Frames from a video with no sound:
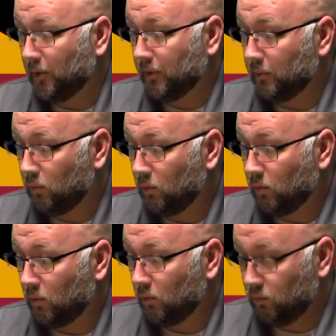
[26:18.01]
those who
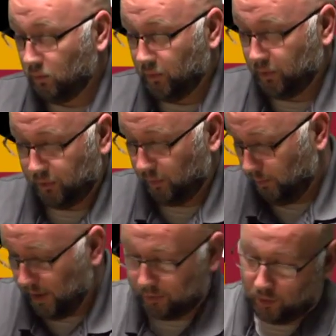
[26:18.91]

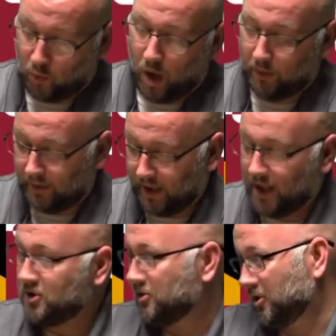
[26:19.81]
meet certain
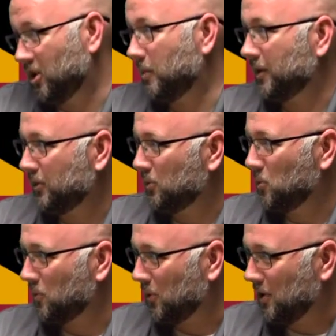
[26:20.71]
qualifications, you can go back to
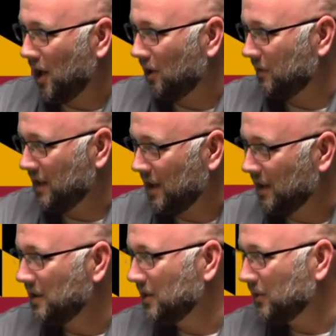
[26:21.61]
school for $1 a
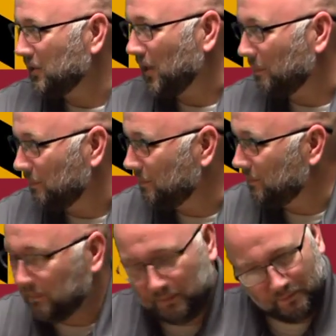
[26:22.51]
day. So
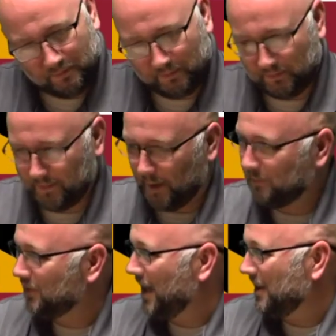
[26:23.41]

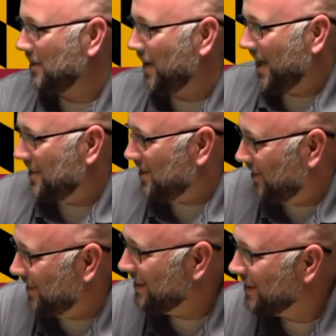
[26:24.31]
I'm taking advantage
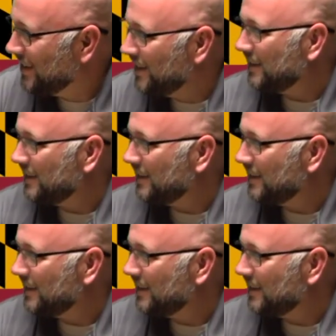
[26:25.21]
of it.